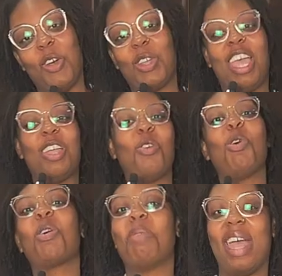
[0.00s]
Okay,
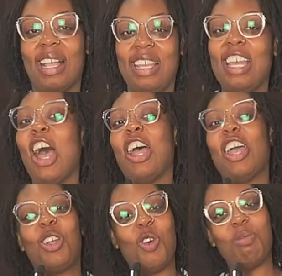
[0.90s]
welcome back.
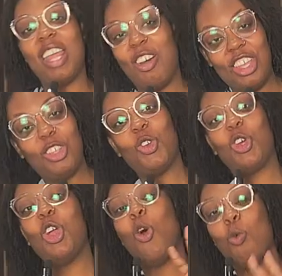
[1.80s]
I hope now that
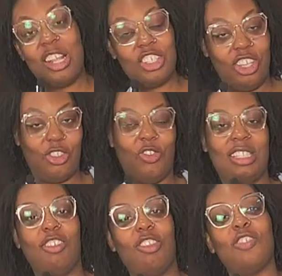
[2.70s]
you're watching the
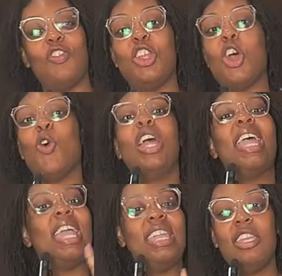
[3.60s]
rest of this video,
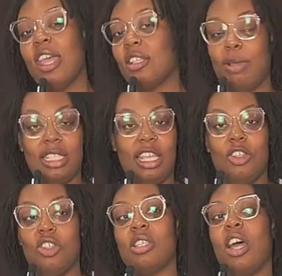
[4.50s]
any
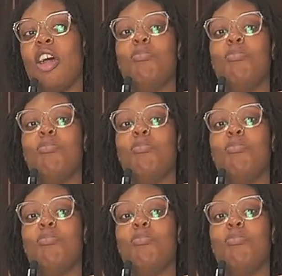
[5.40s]
expectations of